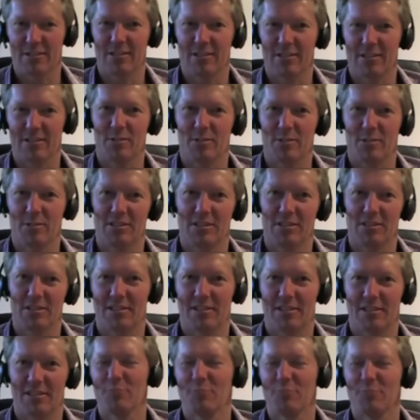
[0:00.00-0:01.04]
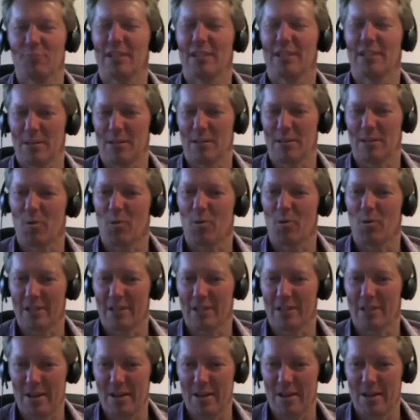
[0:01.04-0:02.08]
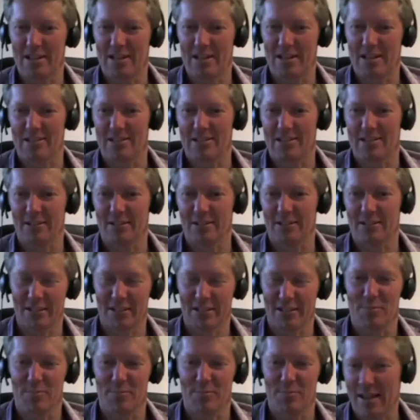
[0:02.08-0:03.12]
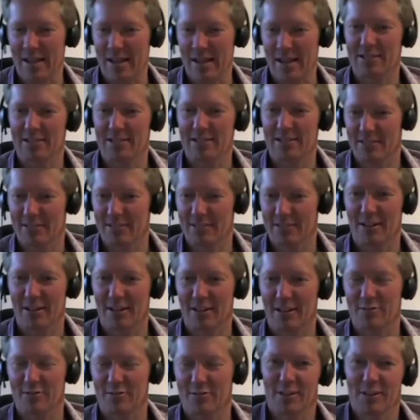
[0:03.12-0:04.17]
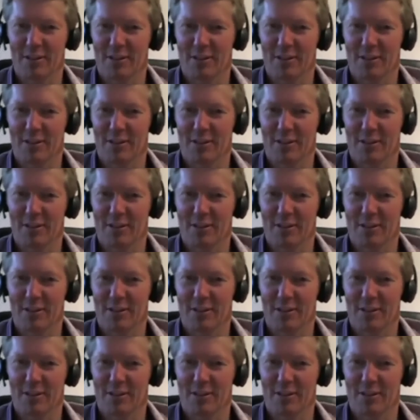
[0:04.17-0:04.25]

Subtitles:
which is really important in meditation if you're going to make kind of